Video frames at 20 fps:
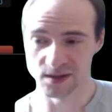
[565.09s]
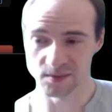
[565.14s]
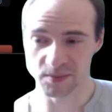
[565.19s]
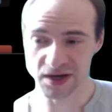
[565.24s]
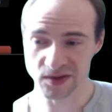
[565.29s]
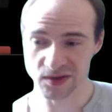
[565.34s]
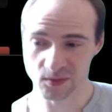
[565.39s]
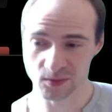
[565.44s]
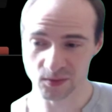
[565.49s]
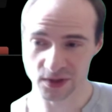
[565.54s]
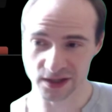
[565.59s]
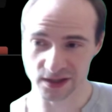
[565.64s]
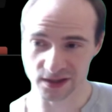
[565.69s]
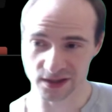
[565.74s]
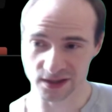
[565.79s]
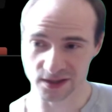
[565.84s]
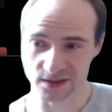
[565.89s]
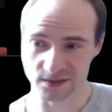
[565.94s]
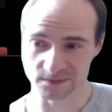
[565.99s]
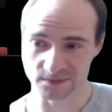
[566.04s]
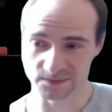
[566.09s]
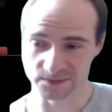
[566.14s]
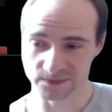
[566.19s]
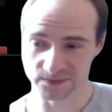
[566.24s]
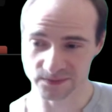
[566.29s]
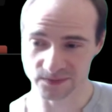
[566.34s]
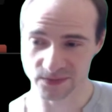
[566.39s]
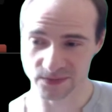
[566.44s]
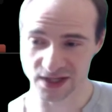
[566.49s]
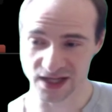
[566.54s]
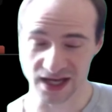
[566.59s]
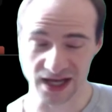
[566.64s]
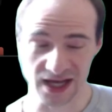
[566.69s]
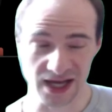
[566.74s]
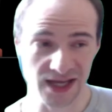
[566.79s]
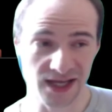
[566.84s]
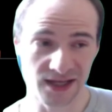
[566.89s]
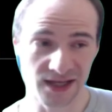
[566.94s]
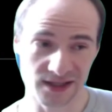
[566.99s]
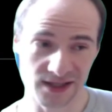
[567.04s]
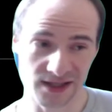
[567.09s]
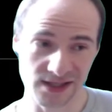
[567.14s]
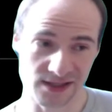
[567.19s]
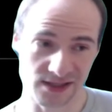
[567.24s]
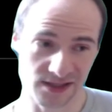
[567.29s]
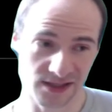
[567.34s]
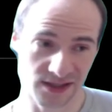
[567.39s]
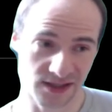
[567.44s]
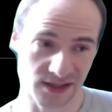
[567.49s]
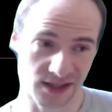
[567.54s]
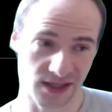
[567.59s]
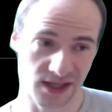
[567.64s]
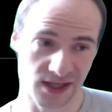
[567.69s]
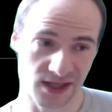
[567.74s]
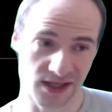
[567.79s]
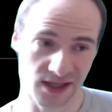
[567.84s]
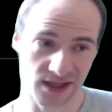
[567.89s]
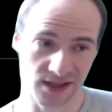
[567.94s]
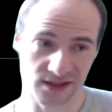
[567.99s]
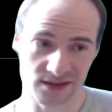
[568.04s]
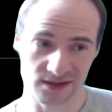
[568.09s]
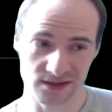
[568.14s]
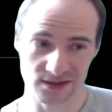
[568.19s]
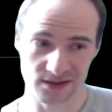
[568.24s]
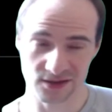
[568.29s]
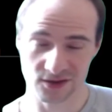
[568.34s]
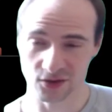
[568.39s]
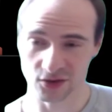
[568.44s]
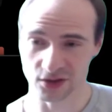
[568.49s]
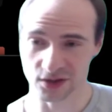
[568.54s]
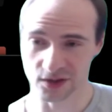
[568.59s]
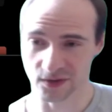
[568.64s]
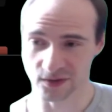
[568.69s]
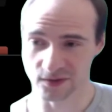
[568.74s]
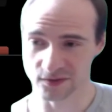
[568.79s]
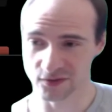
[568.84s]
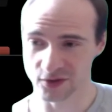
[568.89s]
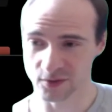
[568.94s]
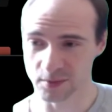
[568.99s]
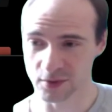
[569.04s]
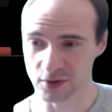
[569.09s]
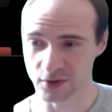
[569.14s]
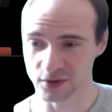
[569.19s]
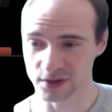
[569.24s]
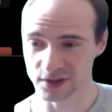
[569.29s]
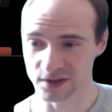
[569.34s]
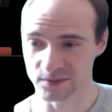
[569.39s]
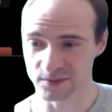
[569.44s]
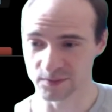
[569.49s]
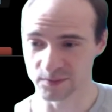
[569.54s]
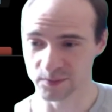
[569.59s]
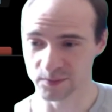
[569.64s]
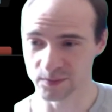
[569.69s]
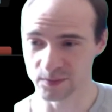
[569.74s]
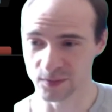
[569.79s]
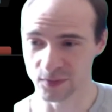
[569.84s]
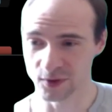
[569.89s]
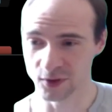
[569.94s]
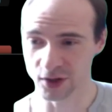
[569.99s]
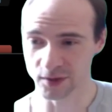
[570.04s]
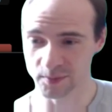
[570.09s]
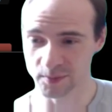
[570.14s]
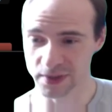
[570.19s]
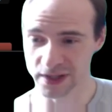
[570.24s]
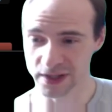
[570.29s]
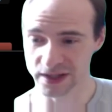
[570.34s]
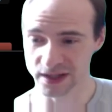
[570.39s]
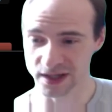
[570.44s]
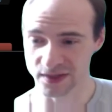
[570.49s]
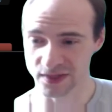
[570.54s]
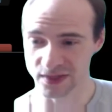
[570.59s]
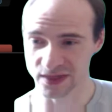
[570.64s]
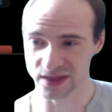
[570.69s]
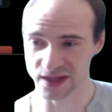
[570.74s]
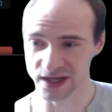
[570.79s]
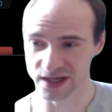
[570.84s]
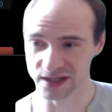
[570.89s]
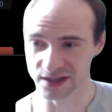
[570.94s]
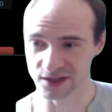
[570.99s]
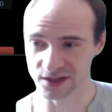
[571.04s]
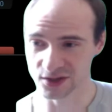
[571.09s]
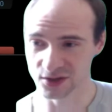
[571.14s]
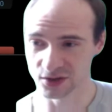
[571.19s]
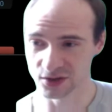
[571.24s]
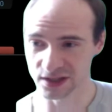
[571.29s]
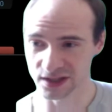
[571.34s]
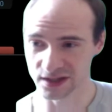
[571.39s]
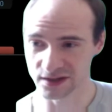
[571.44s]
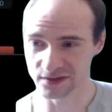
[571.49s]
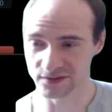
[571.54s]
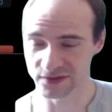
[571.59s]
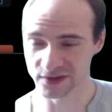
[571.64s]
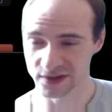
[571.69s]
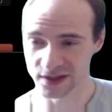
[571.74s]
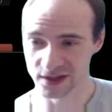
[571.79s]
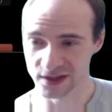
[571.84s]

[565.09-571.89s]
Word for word: By the way, um, I as I said, I like uh, calling the flop only a lot better, and then he could have